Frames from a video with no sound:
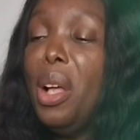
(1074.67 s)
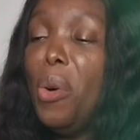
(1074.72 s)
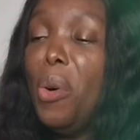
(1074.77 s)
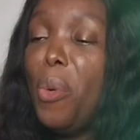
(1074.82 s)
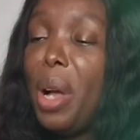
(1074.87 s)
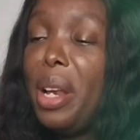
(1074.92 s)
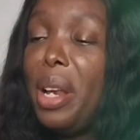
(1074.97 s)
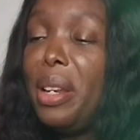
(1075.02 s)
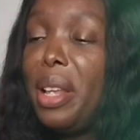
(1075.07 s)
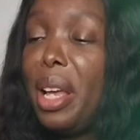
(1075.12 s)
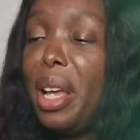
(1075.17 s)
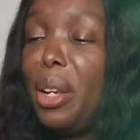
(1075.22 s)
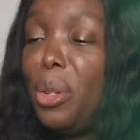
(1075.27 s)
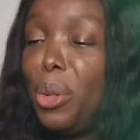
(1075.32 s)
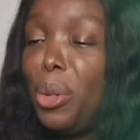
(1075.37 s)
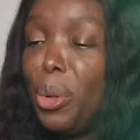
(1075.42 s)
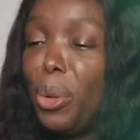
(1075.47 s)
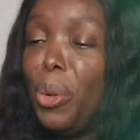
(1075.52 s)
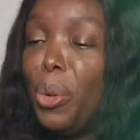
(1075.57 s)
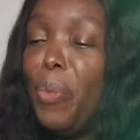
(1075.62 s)
When
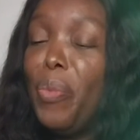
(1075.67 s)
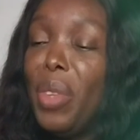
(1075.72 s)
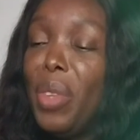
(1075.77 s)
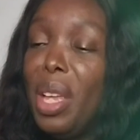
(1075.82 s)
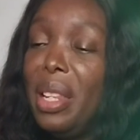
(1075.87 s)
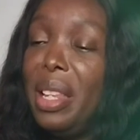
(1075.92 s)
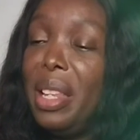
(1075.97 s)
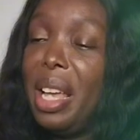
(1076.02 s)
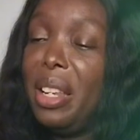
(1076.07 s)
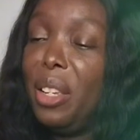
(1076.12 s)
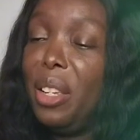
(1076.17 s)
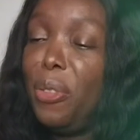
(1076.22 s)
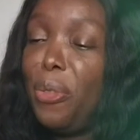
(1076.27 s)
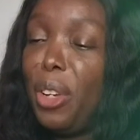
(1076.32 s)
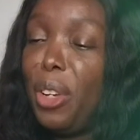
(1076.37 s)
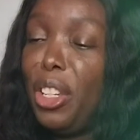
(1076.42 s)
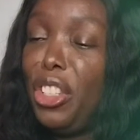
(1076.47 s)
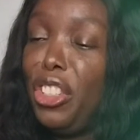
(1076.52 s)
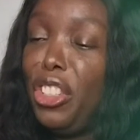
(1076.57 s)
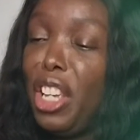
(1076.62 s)
they do, they
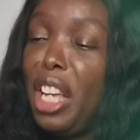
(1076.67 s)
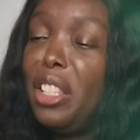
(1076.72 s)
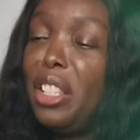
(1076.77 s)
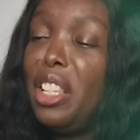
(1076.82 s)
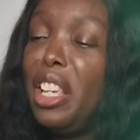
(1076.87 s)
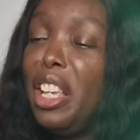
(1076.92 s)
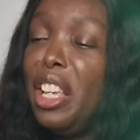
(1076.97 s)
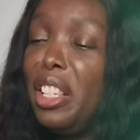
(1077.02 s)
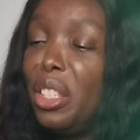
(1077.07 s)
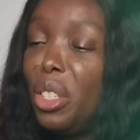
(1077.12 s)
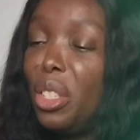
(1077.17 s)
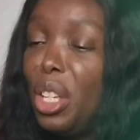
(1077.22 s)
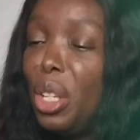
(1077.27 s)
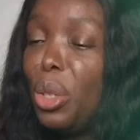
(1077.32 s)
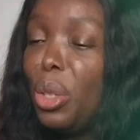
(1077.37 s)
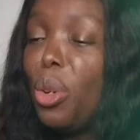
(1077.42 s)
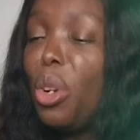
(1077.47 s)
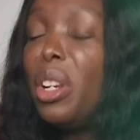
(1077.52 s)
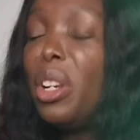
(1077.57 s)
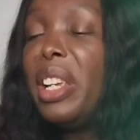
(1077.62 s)
differentiate it
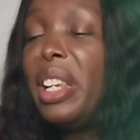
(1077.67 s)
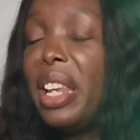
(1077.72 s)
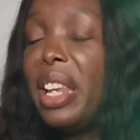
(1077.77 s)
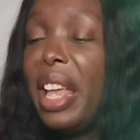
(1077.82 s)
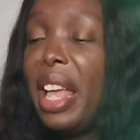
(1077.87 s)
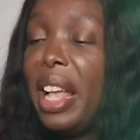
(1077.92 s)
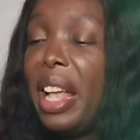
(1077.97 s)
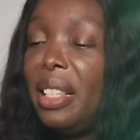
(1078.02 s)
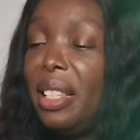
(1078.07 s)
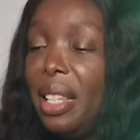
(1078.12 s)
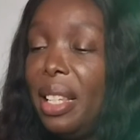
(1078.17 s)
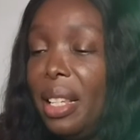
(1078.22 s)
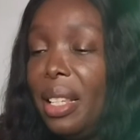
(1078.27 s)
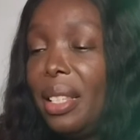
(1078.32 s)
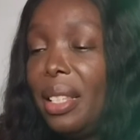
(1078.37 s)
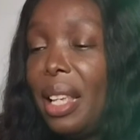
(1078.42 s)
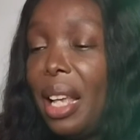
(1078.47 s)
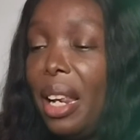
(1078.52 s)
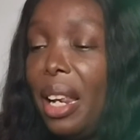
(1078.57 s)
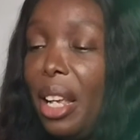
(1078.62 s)
into lineage
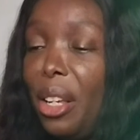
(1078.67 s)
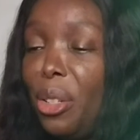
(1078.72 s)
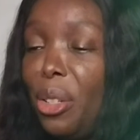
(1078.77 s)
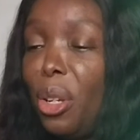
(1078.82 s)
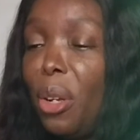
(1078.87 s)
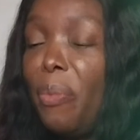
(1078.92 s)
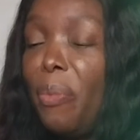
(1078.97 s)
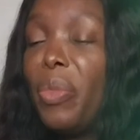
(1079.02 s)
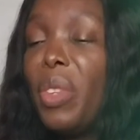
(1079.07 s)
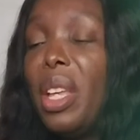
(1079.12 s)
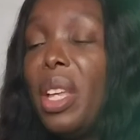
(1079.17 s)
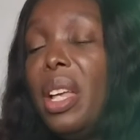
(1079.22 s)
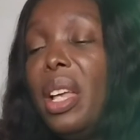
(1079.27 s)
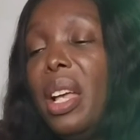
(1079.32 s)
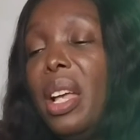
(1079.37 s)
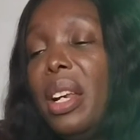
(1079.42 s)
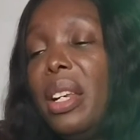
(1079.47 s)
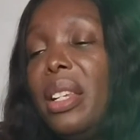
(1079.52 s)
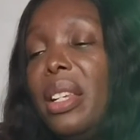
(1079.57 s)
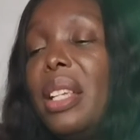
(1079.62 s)
selection.
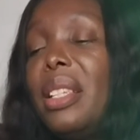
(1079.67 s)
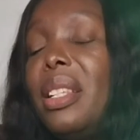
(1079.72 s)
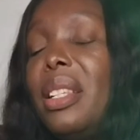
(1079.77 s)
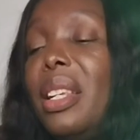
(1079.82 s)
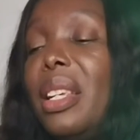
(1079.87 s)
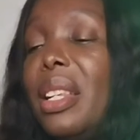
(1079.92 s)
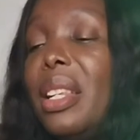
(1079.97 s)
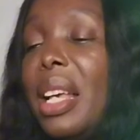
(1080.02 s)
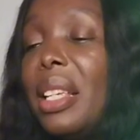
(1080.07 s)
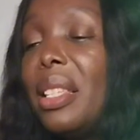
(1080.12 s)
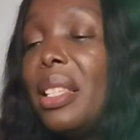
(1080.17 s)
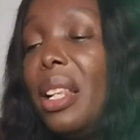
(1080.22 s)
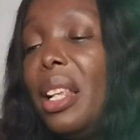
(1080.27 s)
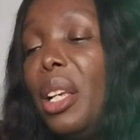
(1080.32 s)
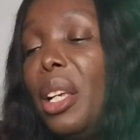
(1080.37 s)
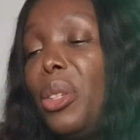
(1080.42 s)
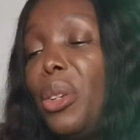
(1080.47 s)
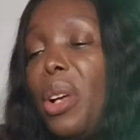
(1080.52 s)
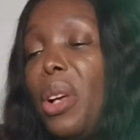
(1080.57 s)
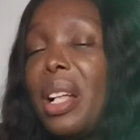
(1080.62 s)
This lineage
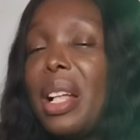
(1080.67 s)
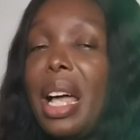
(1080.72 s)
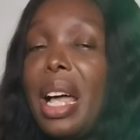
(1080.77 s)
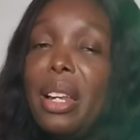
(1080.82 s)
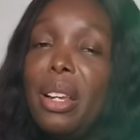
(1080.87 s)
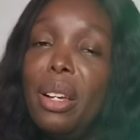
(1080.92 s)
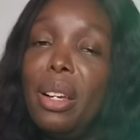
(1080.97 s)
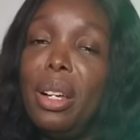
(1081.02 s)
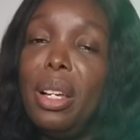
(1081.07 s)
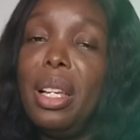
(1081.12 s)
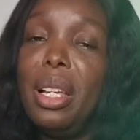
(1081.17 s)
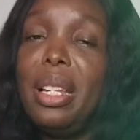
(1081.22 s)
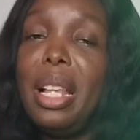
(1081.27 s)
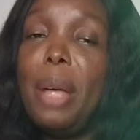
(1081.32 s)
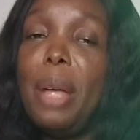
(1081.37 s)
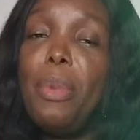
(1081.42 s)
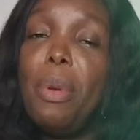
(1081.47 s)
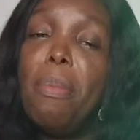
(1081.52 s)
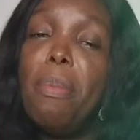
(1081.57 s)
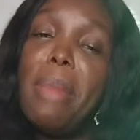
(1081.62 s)
selection can
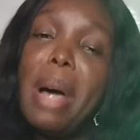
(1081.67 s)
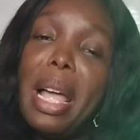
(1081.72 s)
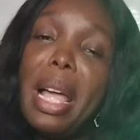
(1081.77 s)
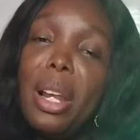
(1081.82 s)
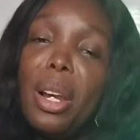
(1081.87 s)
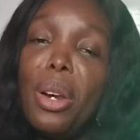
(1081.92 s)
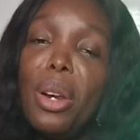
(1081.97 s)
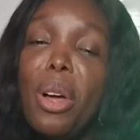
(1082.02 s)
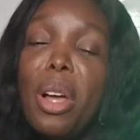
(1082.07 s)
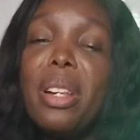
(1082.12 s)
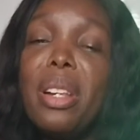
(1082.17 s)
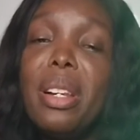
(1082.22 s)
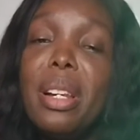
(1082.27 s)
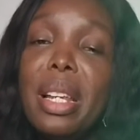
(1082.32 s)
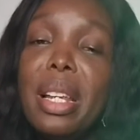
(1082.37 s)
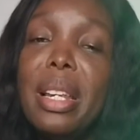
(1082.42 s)
either be myeloid